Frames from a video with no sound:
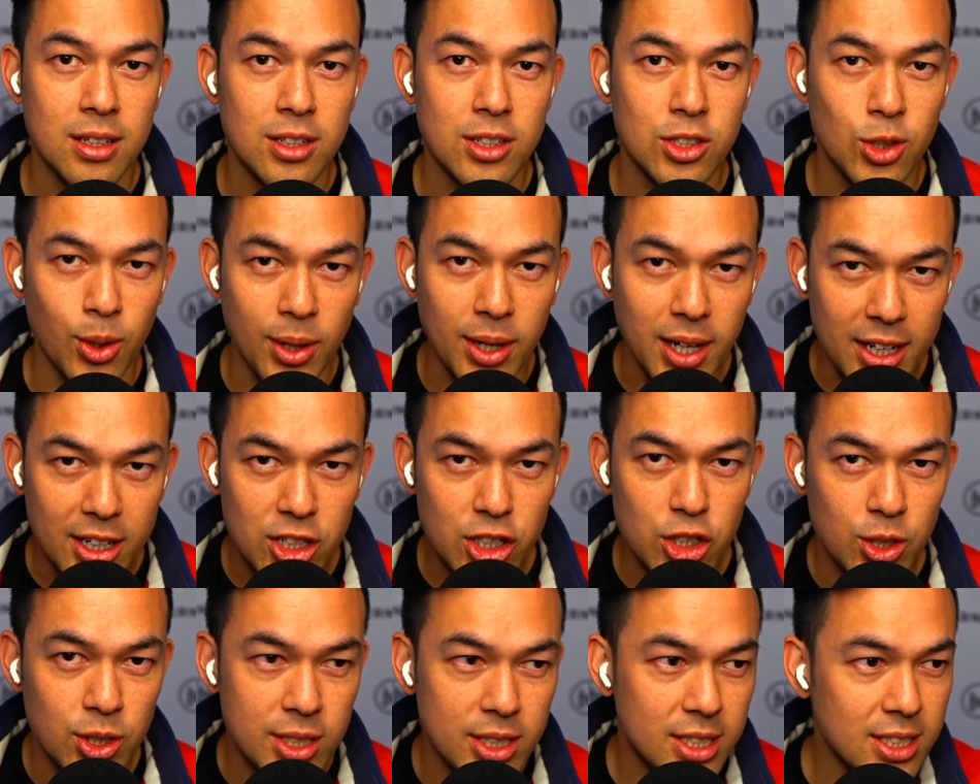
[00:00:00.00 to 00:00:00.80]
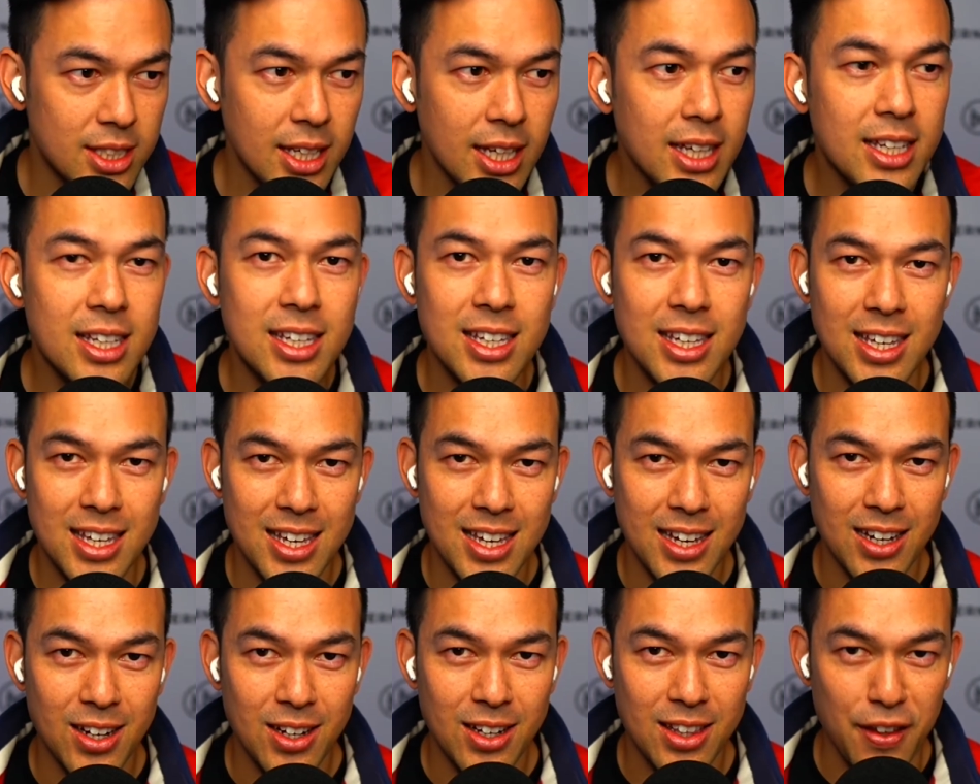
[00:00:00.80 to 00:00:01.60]
So unless you see
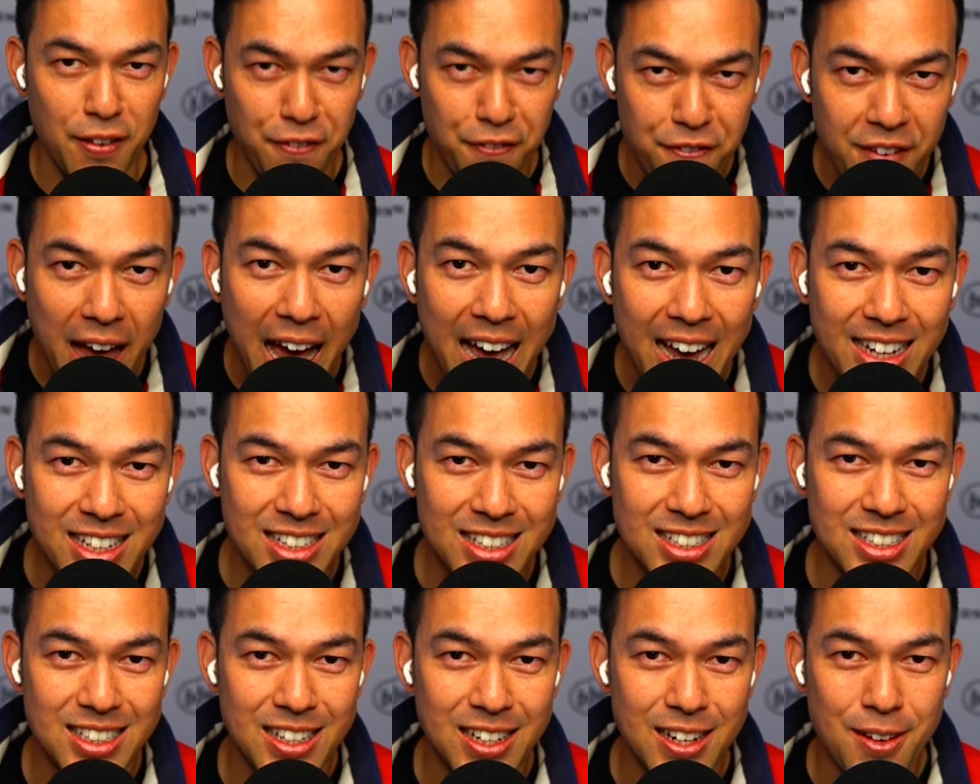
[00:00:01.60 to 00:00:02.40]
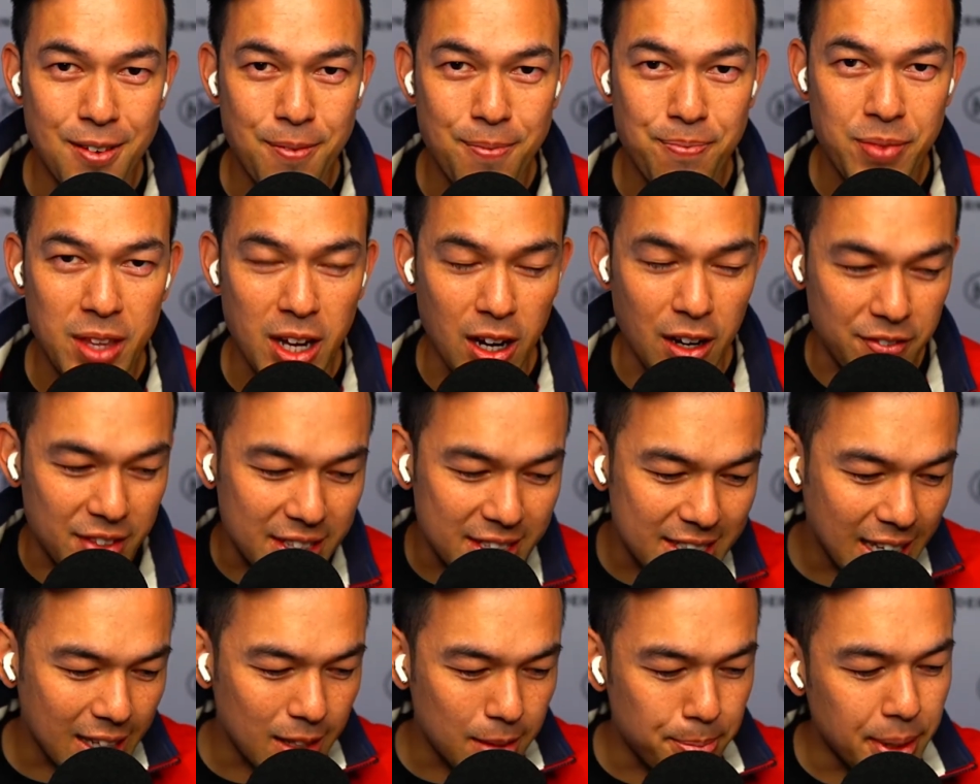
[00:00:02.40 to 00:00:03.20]
the facts of
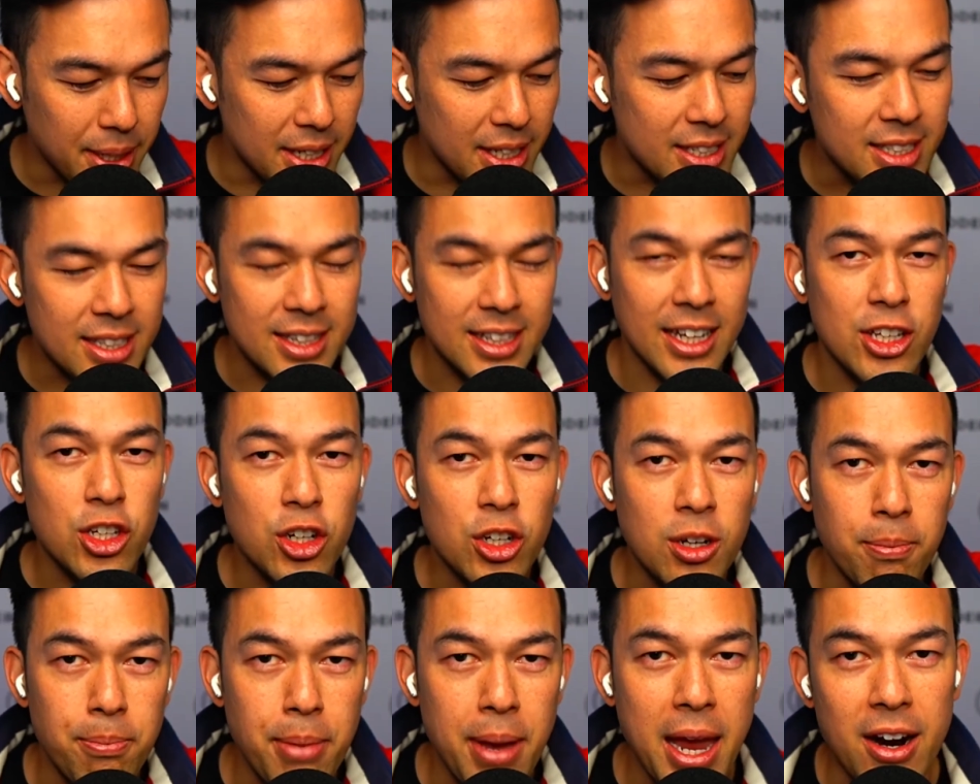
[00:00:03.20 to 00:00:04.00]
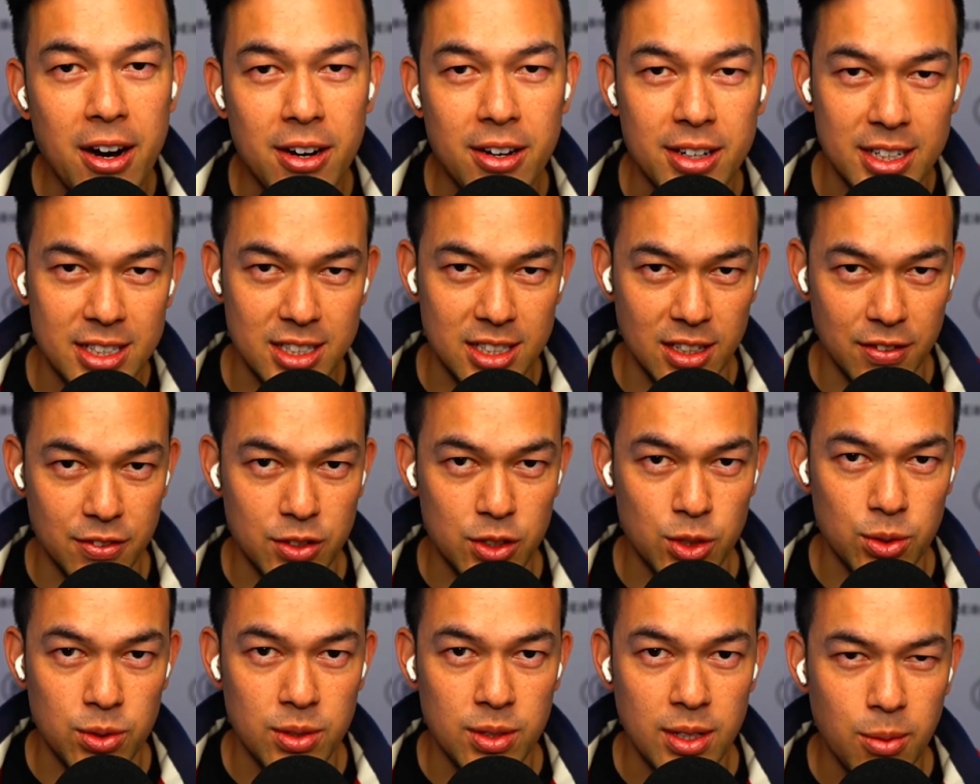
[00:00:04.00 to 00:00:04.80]
this other person that you're comparing yourself
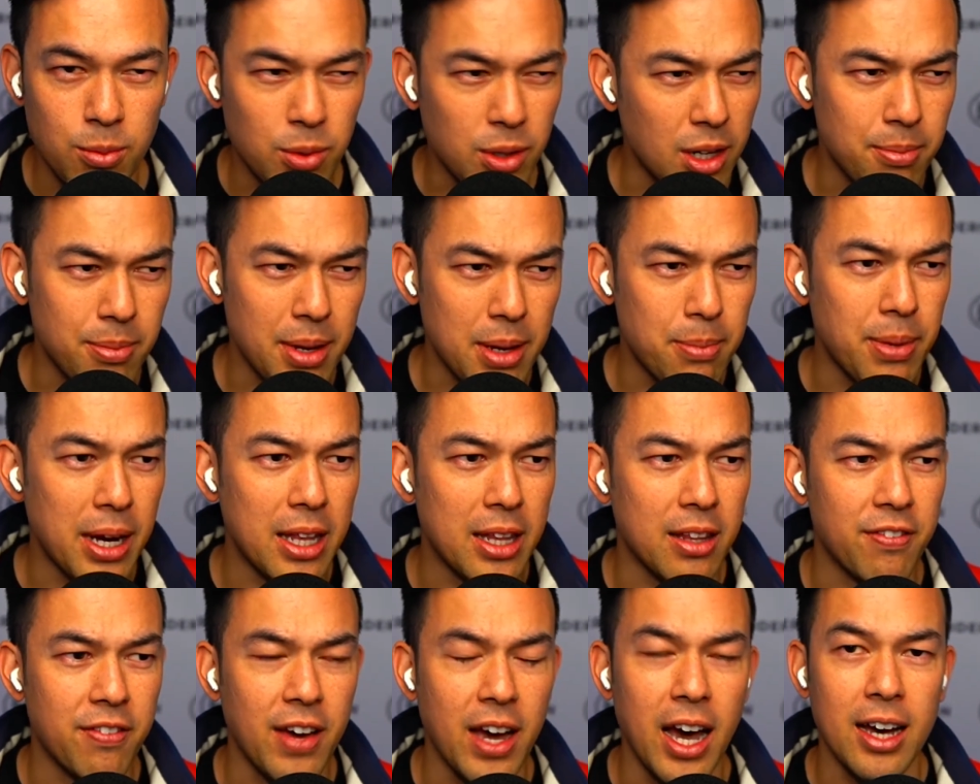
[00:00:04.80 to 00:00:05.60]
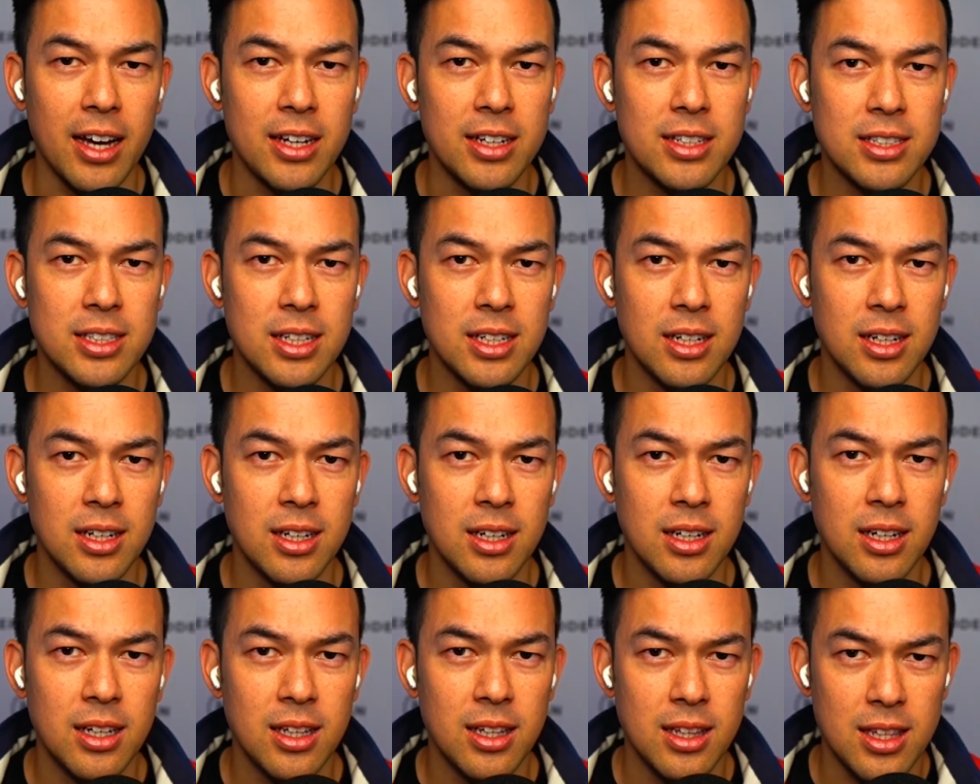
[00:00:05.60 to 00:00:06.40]
to, and what I mean by the facts,
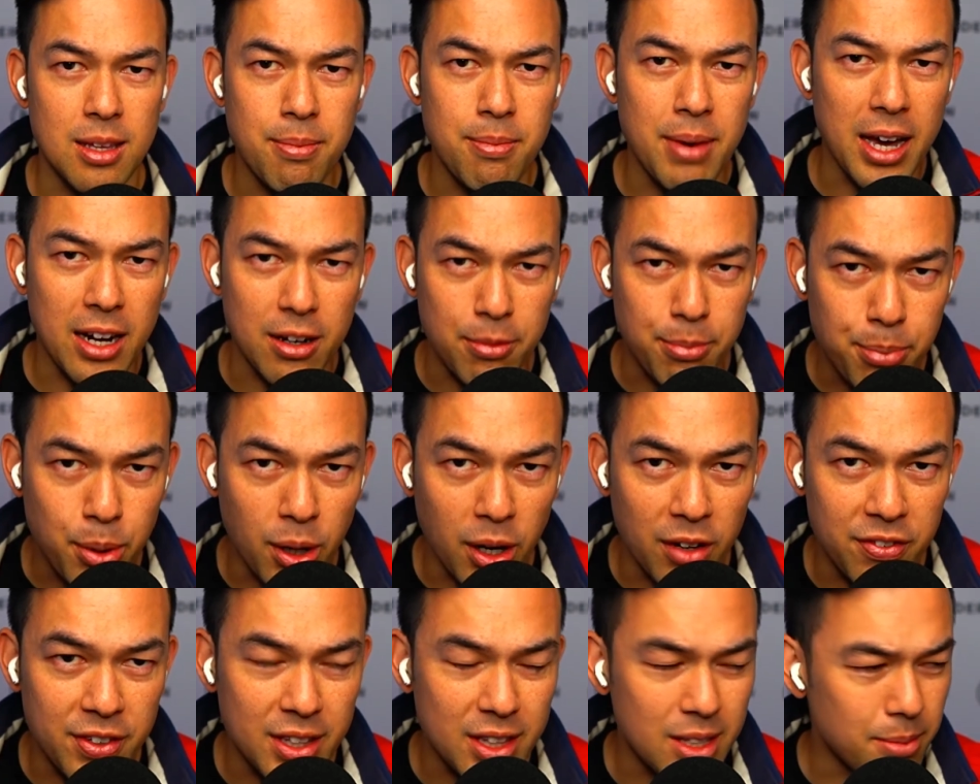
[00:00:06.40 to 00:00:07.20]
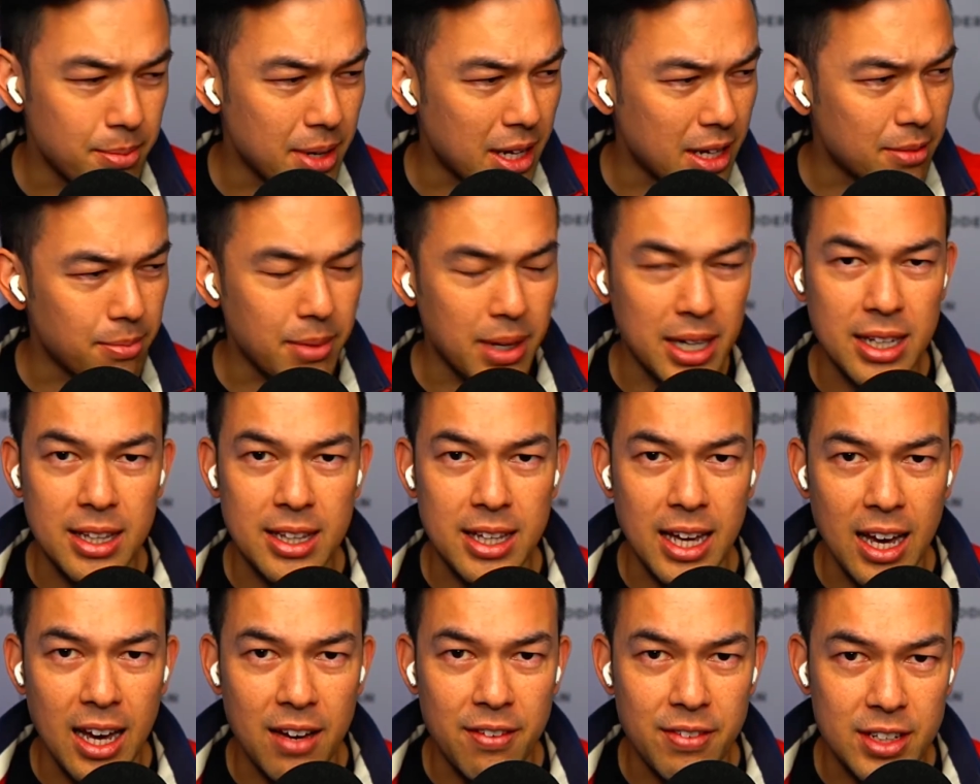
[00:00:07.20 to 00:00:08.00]
the amount of profit, the amount of money
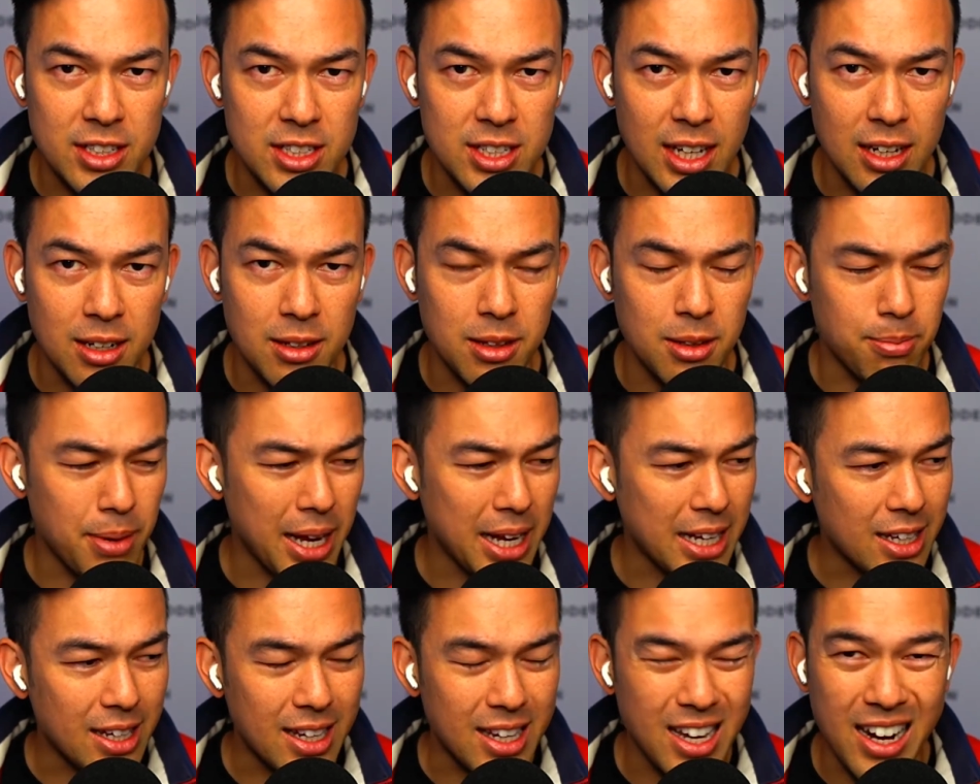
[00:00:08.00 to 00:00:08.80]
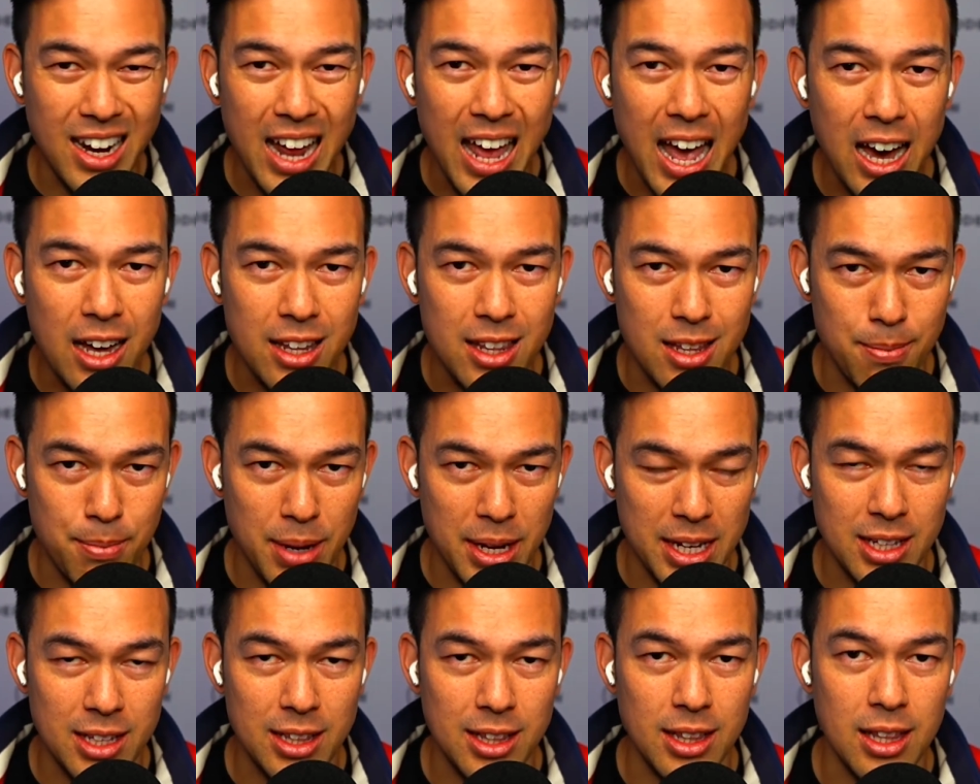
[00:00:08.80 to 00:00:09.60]
they have inside of the bank account, how they're
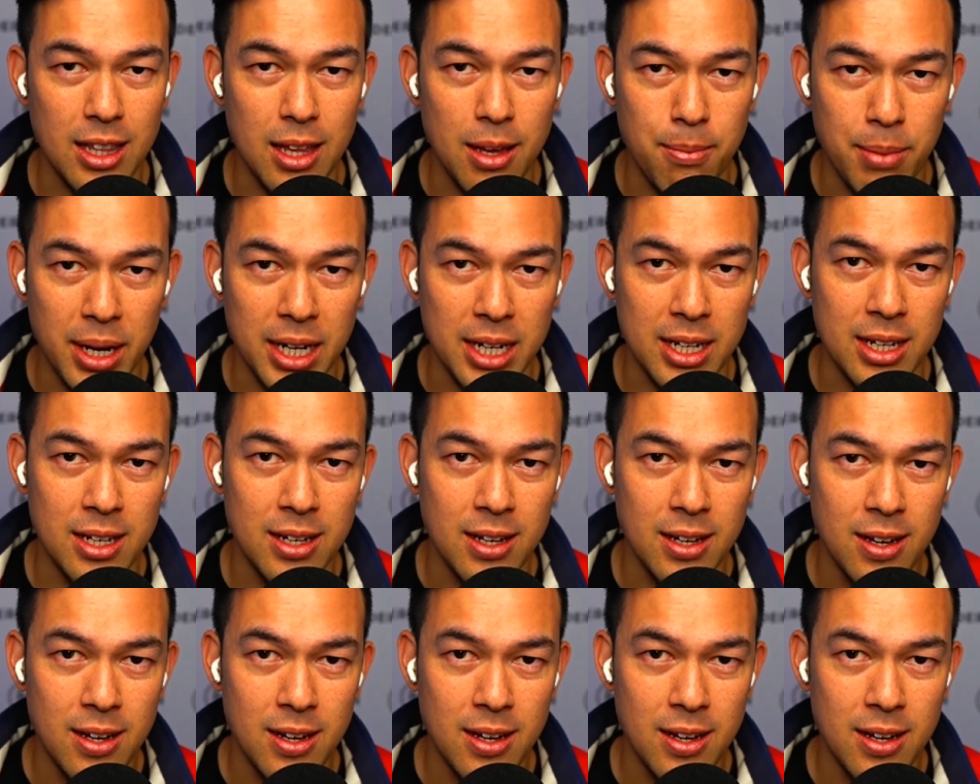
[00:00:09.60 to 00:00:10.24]
making their money,